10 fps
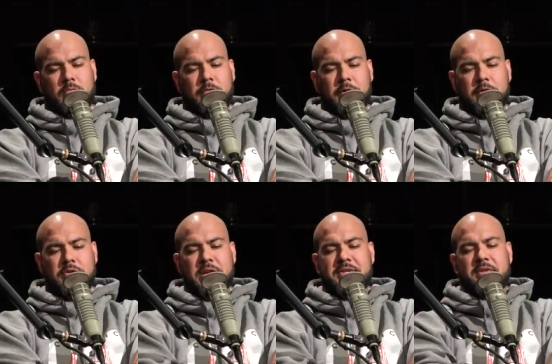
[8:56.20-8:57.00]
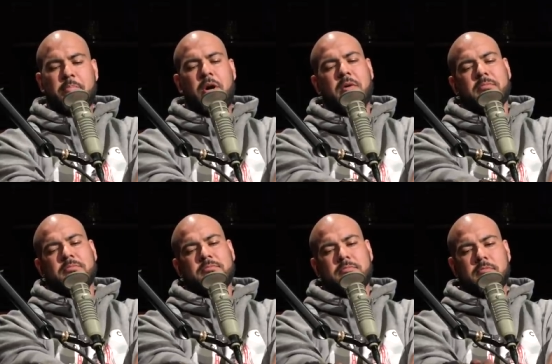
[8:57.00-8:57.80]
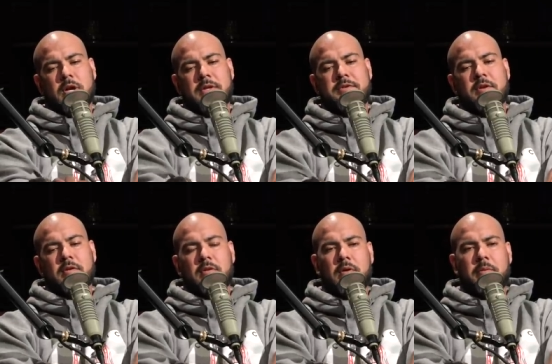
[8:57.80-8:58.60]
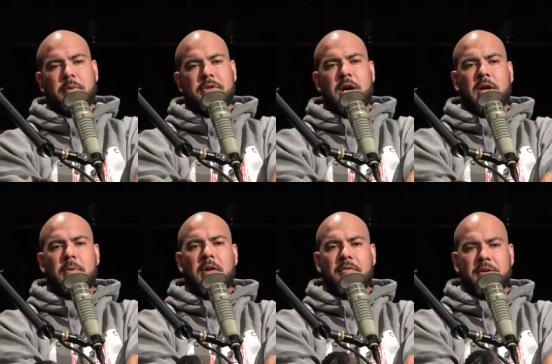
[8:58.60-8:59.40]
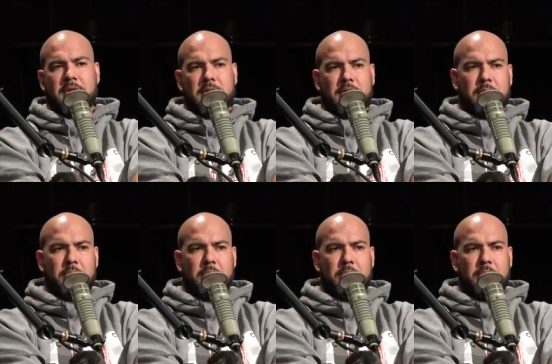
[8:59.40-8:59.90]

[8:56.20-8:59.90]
for chasing the pump, right? So I mean, we talk about the